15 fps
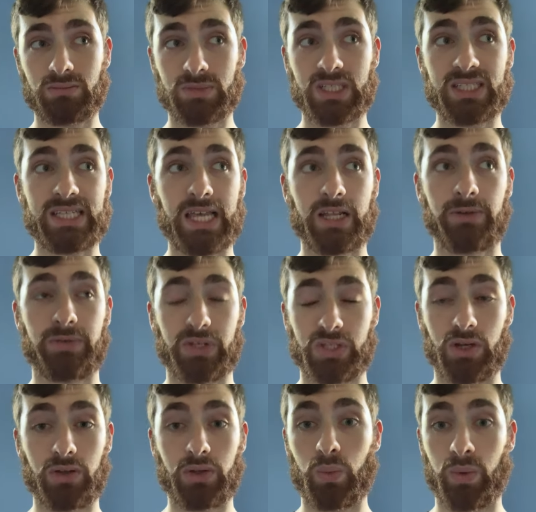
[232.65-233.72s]
together for this
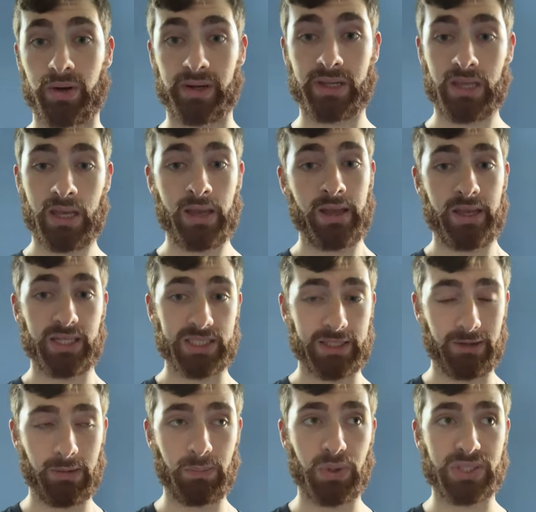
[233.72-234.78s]
all to work is
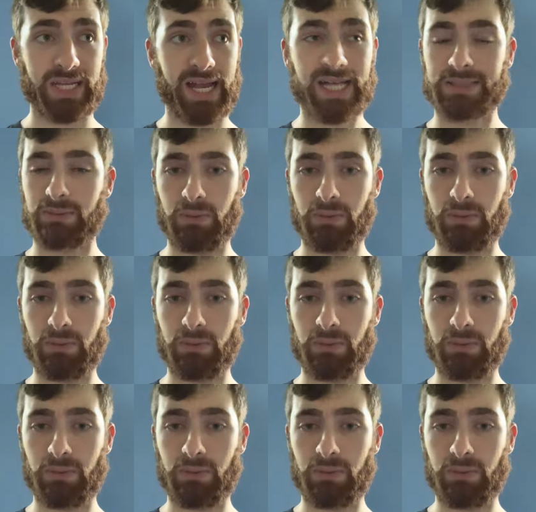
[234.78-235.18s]
Devin Bush has